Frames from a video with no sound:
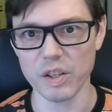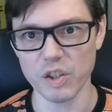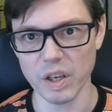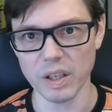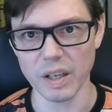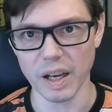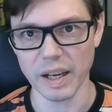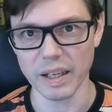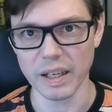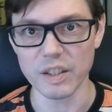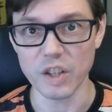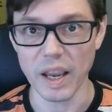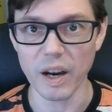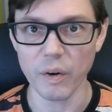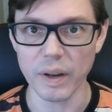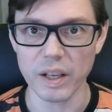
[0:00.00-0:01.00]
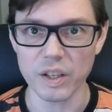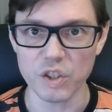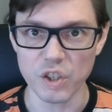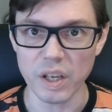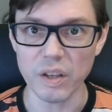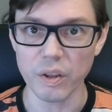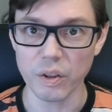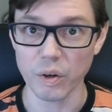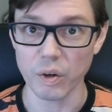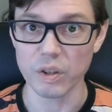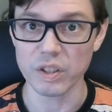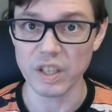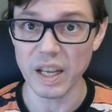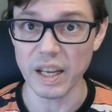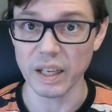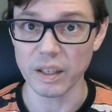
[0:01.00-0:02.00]
G9 into Area
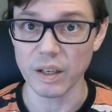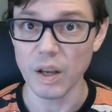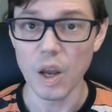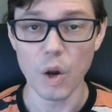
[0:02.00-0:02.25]
G13,